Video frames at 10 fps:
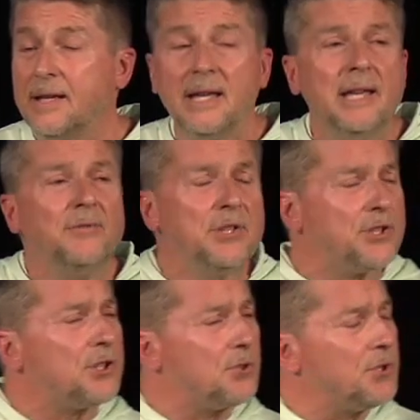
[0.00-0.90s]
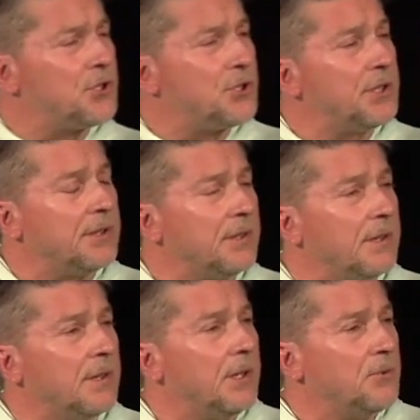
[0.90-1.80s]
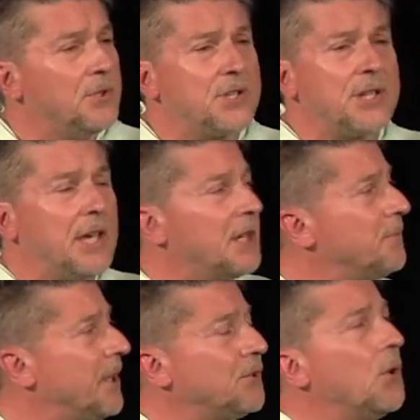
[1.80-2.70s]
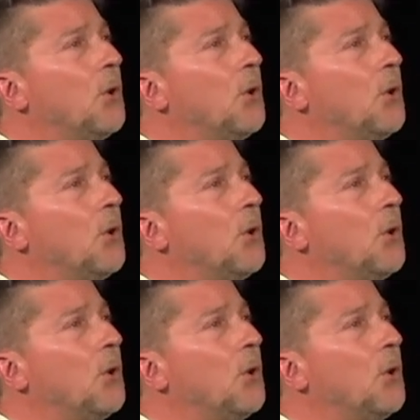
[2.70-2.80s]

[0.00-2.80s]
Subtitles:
Even as a Christian, we sang about the